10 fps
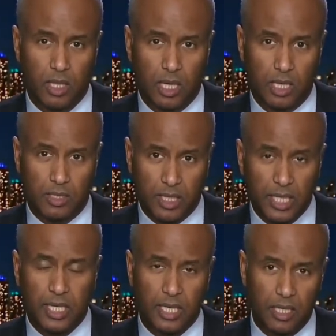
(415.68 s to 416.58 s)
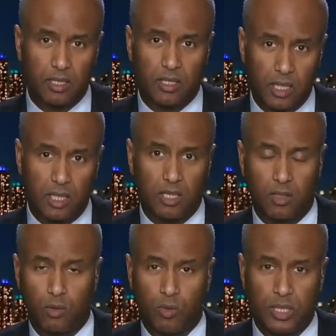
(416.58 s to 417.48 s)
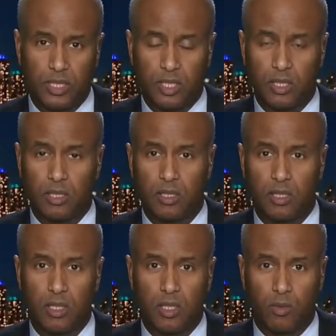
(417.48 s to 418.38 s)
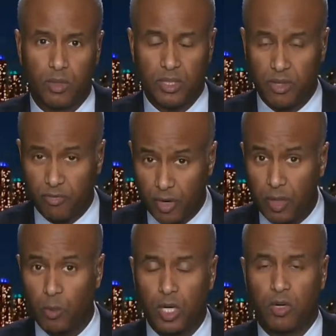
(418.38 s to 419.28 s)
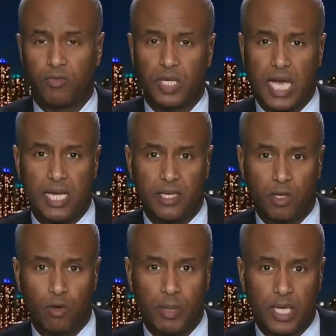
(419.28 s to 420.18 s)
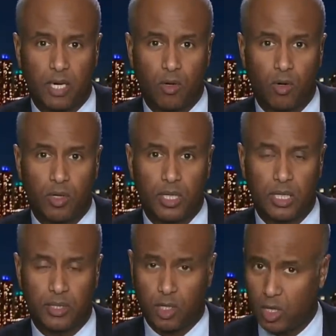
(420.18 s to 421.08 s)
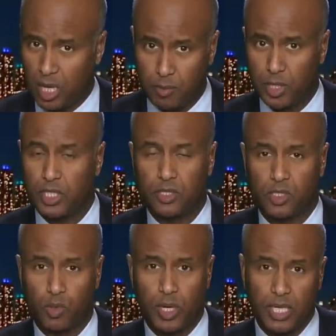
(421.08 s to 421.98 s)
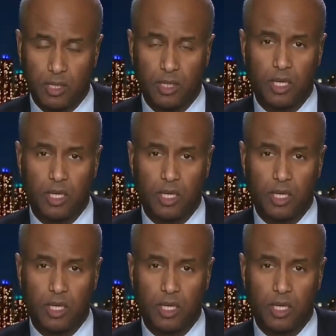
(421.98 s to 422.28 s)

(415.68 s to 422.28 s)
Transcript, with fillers: uh, taking it uh, within the within the framework of the Canada-Quebec Accord. Uh, the collaboration is great, and